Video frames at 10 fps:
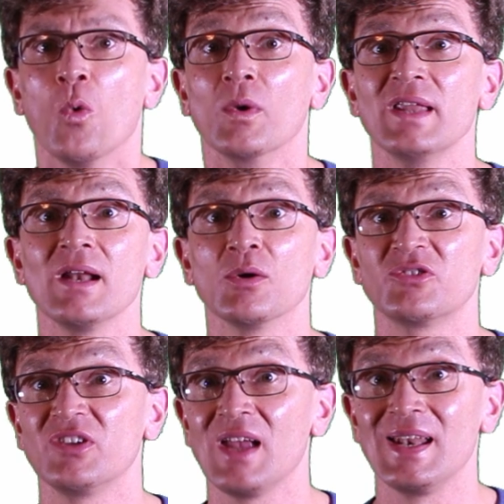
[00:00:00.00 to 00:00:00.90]
when they
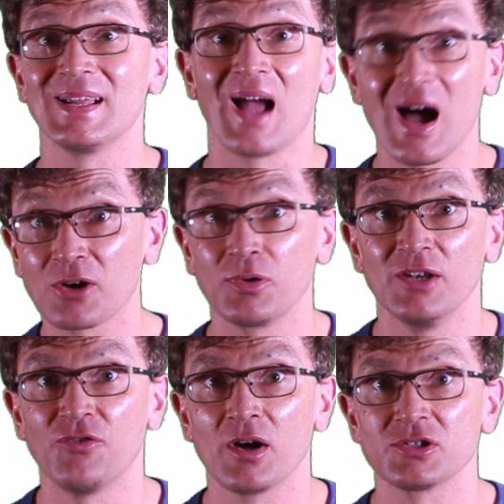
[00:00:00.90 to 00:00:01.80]
don't see any
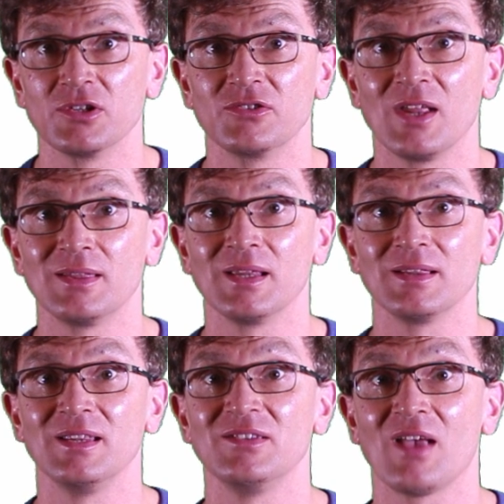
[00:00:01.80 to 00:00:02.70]
concrete functions, they
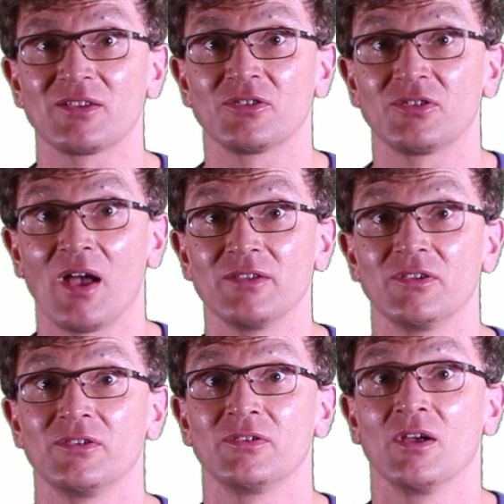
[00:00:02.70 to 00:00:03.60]
think these
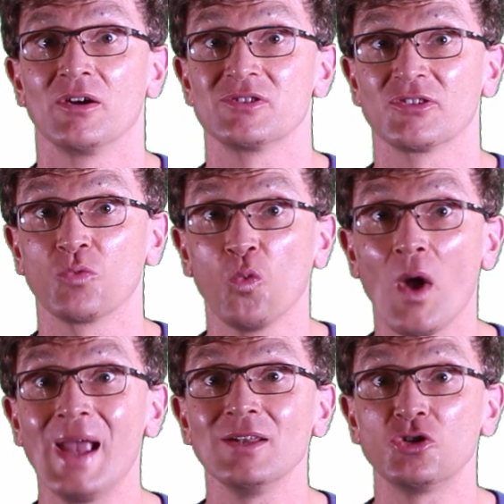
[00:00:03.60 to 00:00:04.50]
exercises are just
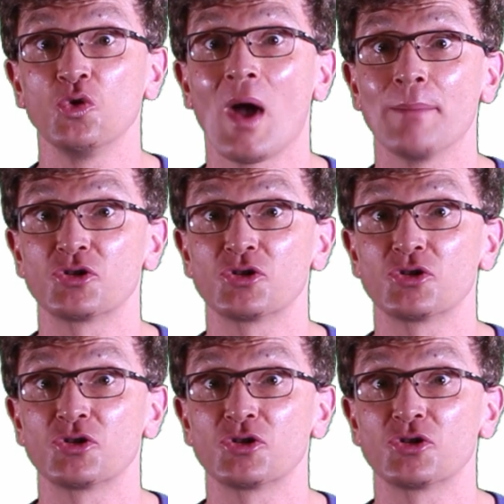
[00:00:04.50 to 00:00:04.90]
way too